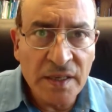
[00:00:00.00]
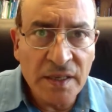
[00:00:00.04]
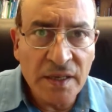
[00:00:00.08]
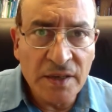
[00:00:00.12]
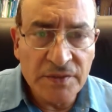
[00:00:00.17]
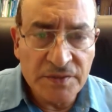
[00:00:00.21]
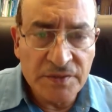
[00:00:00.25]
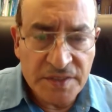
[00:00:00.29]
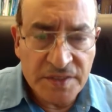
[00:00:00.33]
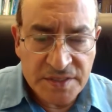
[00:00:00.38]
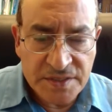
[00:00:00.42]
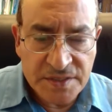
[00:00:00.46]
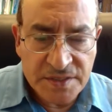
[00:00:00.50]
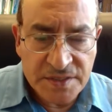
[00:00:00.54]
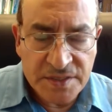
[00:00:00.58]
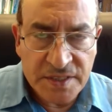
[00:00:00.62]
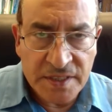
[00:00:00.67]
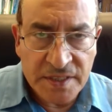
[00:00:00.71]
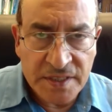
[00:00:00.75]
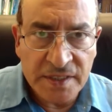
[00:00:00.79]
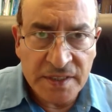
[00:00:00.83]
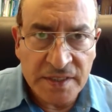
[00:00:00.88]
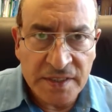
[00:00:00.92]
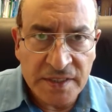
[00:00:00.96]
this
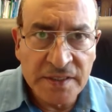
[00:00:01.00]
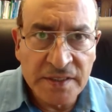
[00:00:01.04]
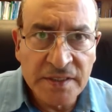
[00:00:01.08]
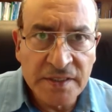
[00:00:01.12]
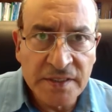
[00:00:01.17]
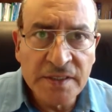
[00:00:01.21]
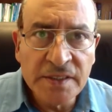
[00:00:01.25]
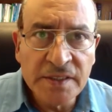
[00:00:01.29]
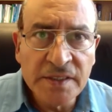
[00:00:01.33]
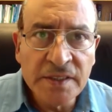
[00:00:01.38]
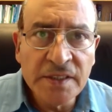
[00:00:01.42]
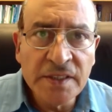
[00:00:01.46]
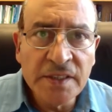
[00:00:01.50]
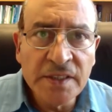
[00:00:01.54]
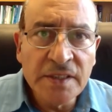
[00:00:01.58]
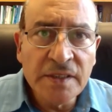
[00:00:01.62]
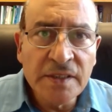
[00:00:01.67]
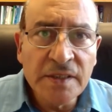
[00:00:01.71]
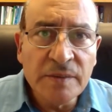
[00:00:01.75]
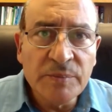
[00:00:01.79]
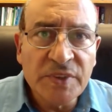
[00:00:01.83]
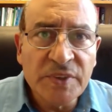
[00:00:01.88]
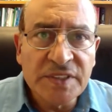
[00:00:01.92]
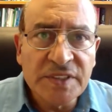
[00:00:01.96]

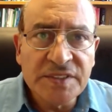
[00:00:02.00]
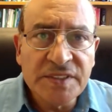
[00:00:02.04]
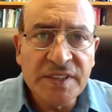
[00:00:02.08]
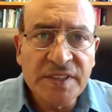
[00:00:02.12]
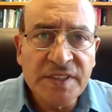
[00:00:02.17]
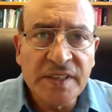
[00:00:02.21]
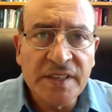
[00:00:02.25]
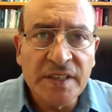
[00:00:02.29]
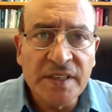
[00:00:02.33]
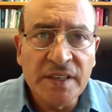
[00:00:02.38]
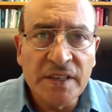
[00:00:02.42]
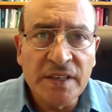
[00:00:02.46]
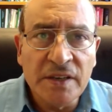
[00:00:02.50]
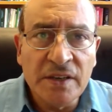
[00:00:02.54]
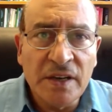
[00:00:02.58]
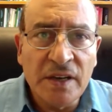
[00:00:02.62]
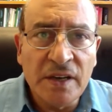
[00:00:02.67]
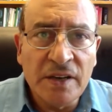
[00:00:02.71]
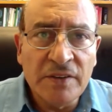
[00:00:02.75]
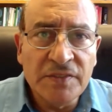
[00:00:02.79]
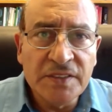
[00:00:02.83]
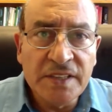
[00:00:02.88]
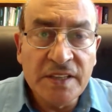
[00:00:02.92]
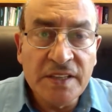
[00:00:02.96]
of
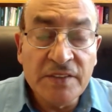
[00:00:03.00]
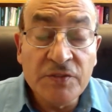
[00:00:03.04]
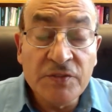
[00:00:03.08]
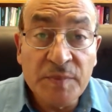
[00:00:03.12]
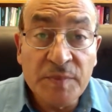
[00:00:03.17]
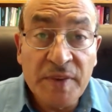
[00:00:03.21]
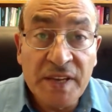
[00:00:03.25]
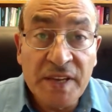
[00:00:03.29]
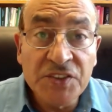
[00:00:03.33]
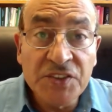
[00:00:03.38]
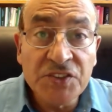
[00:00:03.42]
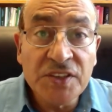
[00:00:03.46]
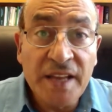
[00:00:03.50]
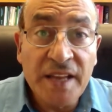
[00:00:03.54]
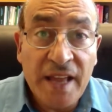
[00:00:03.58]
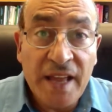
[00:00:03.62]
a deformation